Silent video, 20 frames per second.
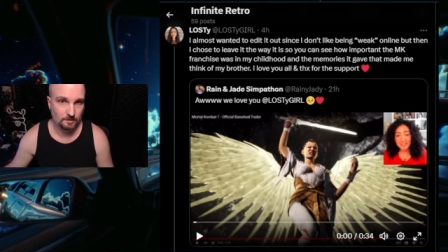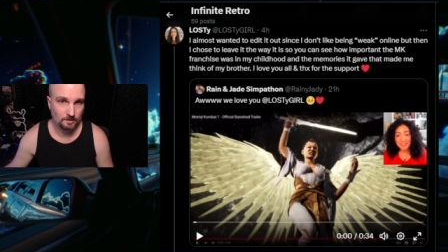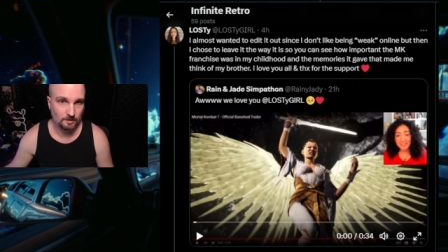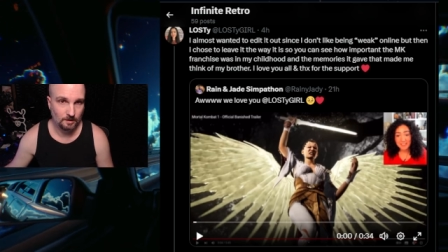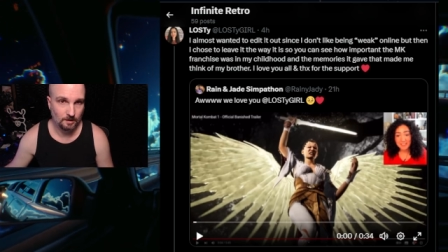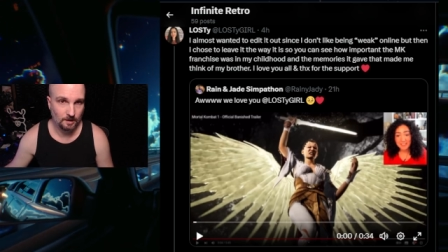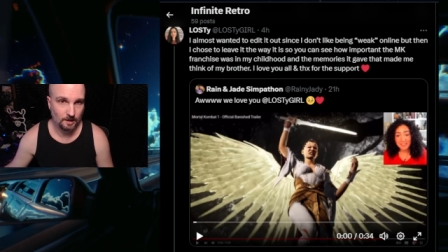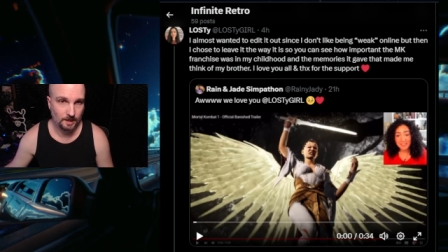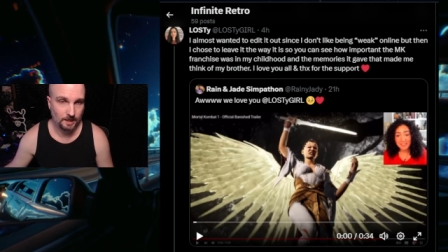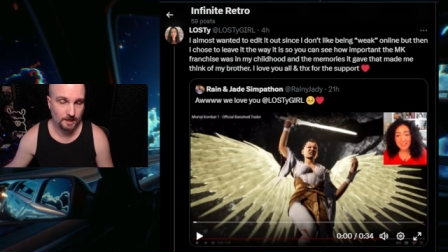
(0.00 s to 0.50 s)

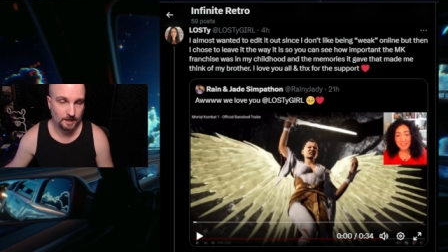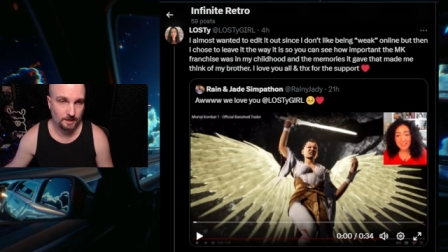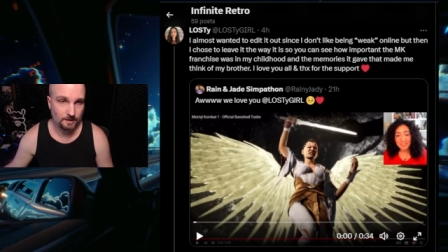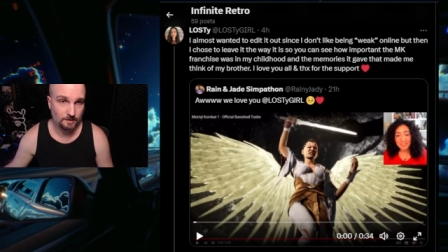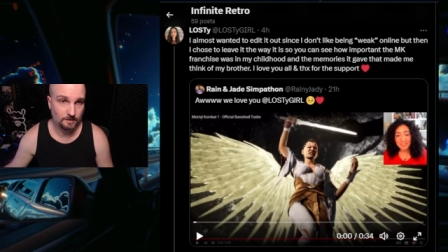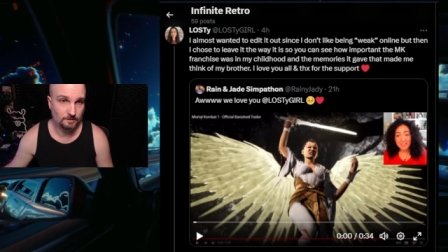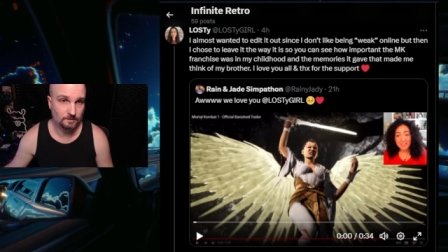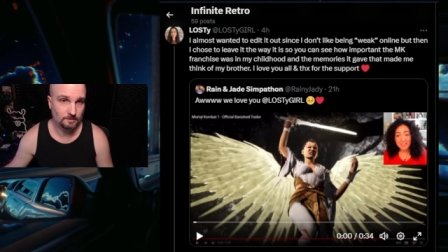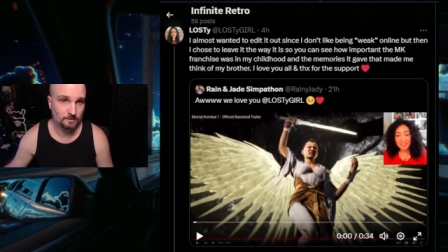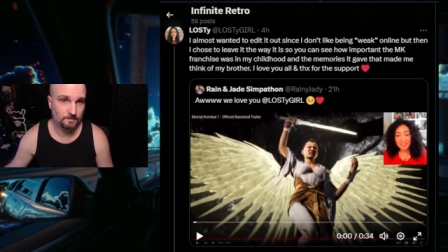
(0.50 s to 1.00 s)

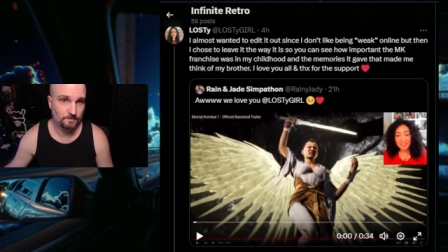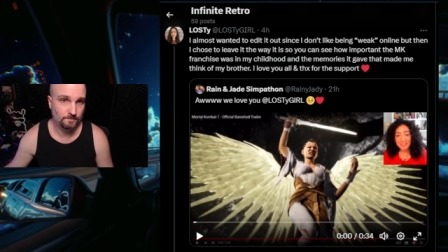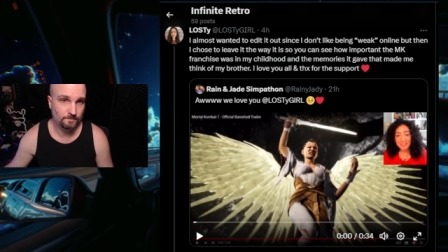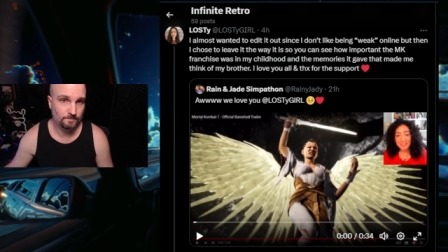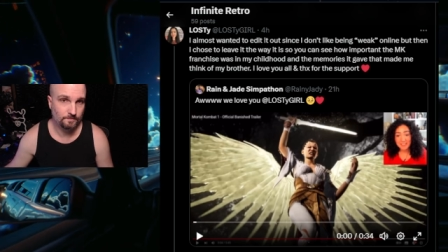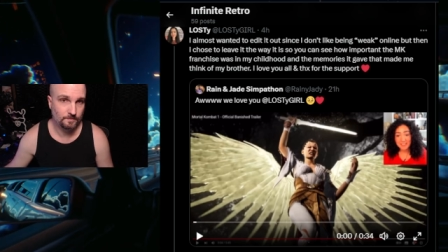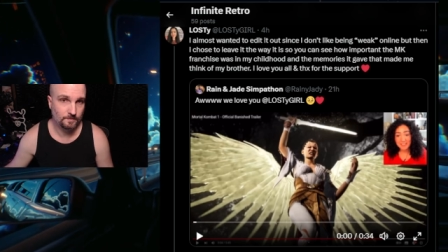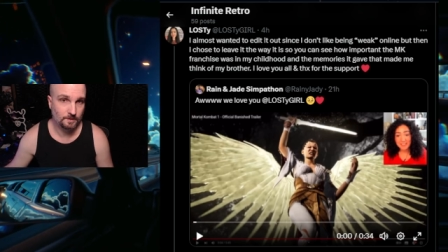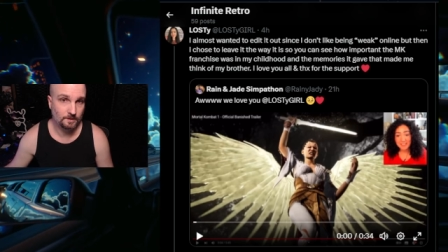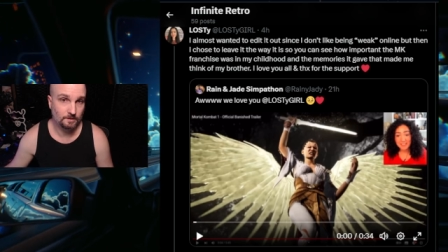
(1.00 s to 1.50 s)
I
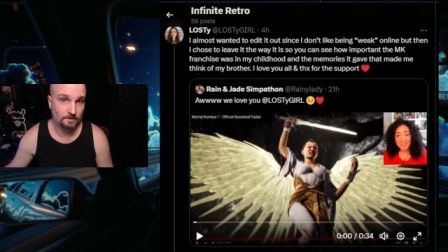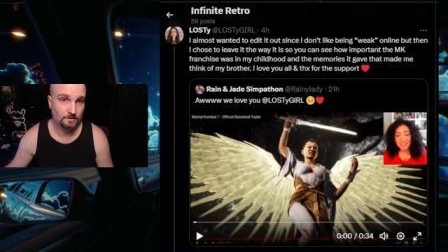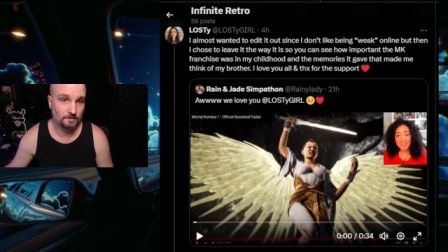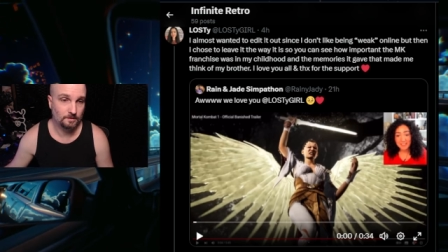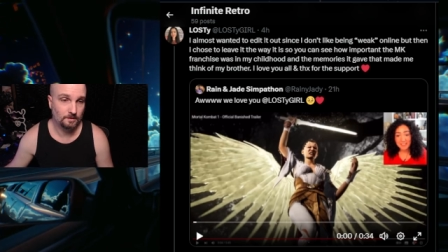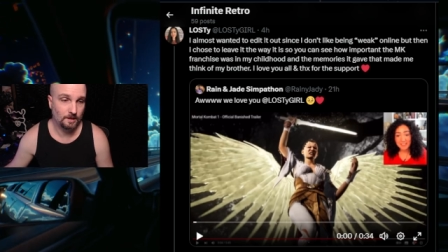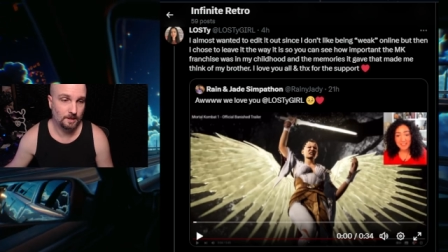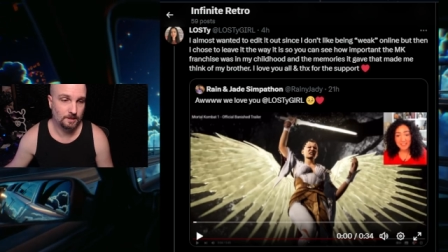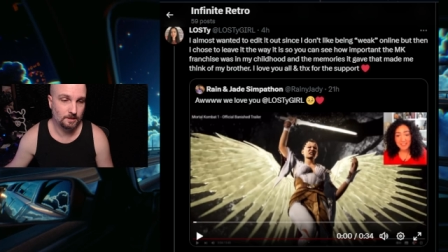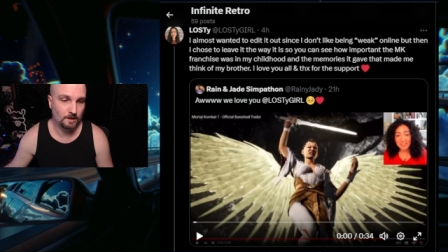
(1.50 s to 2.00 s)

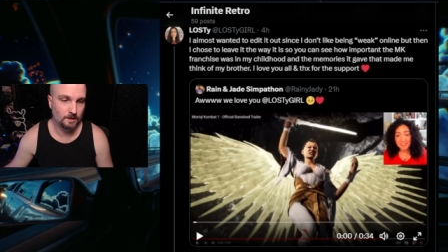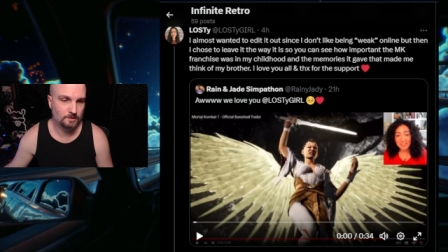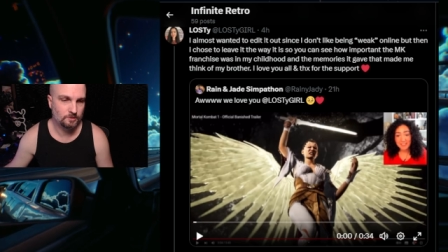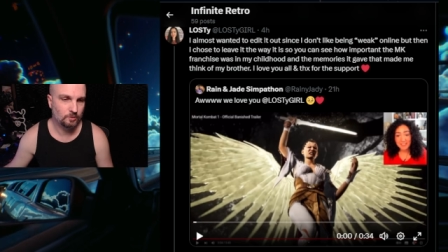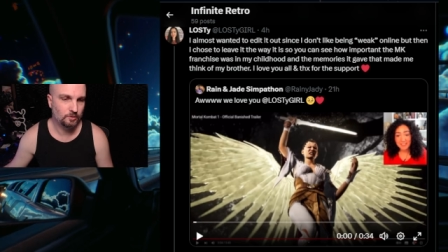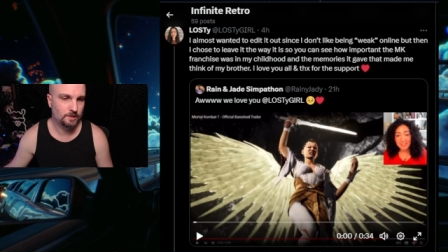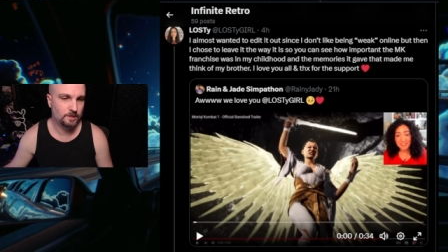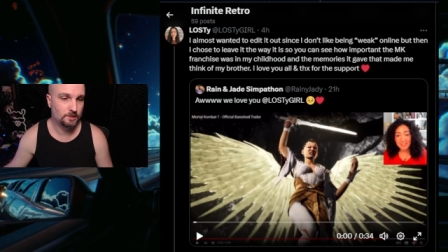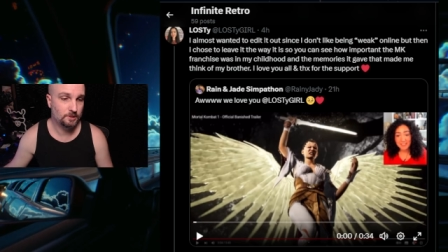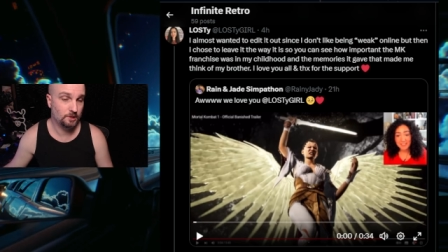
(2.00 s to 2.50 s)

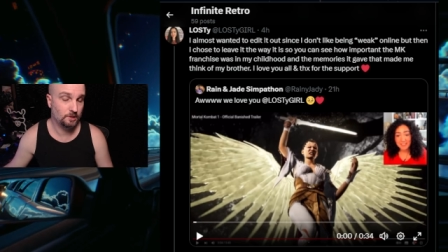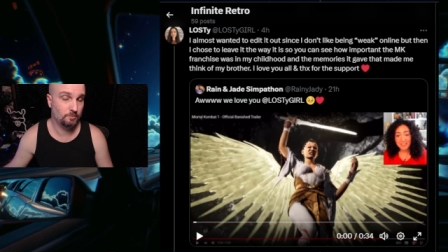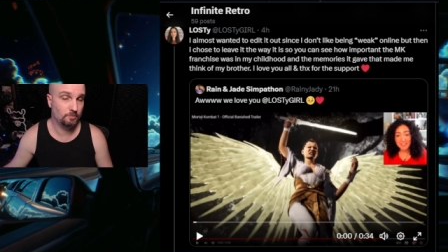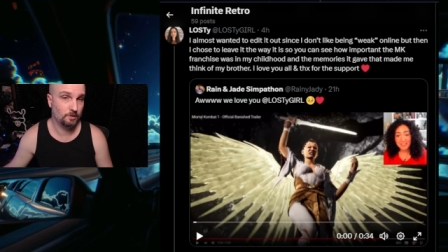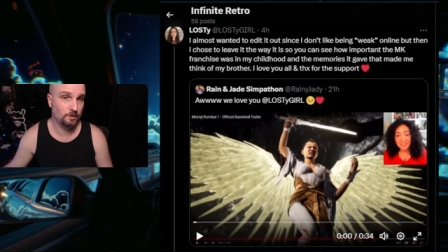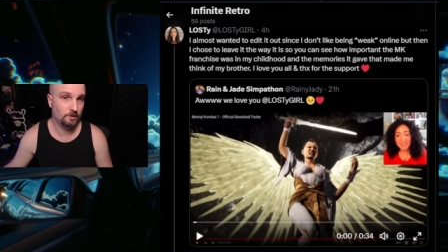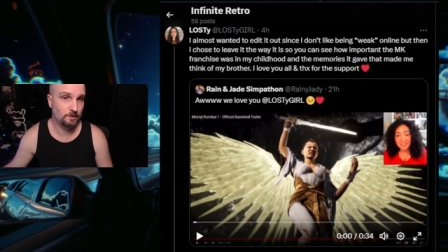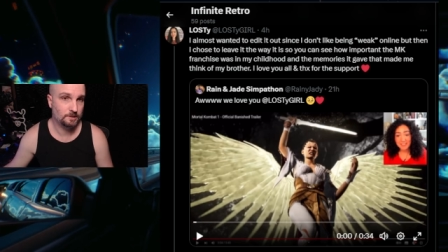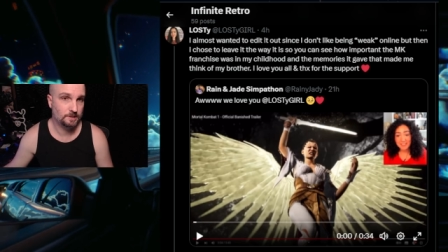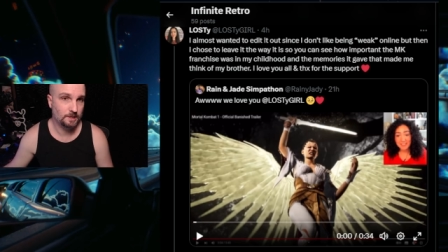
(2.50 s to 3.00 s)
took issue with
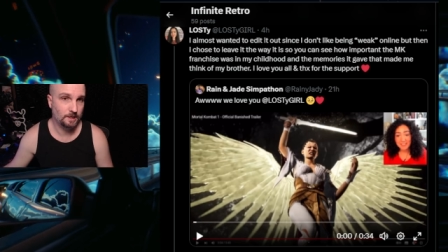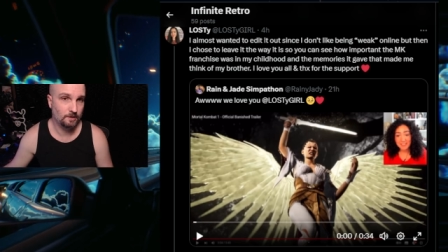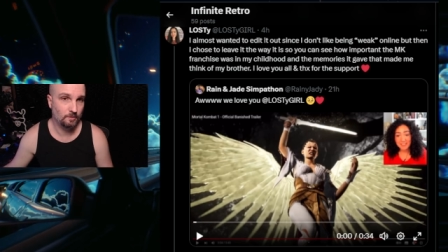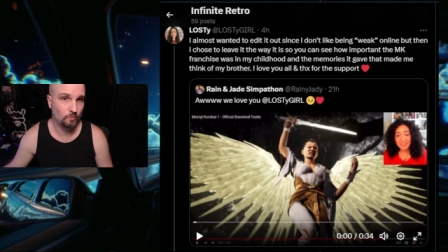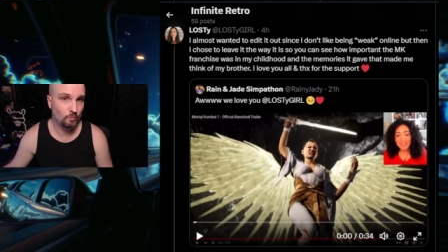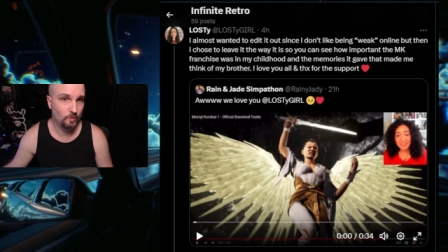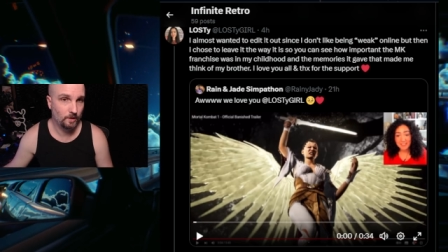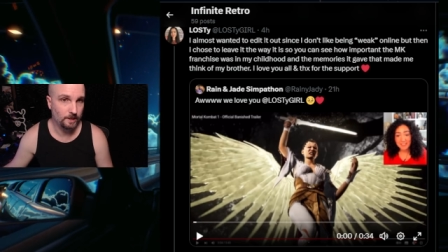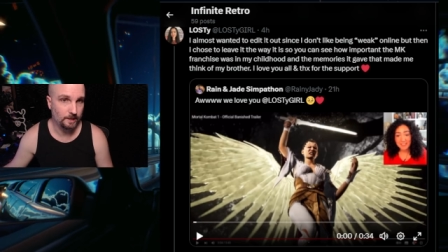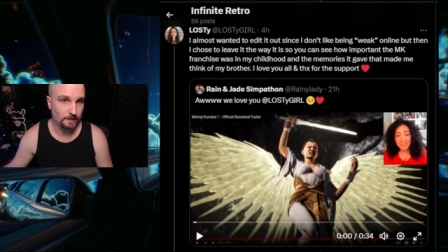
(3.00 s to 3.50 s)
her saying
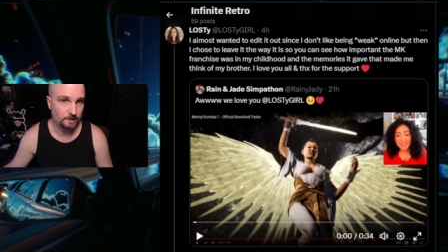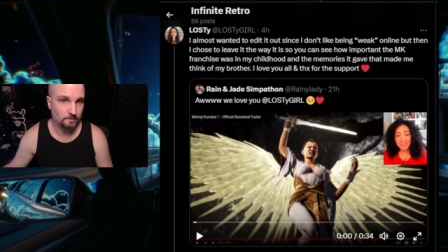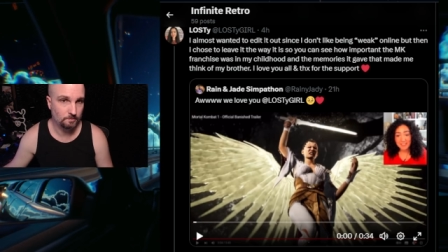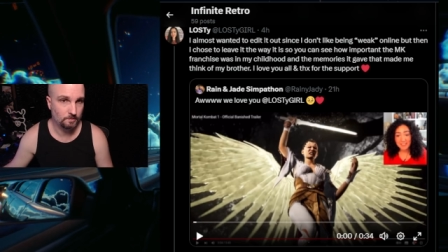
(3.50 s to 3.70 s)
weak,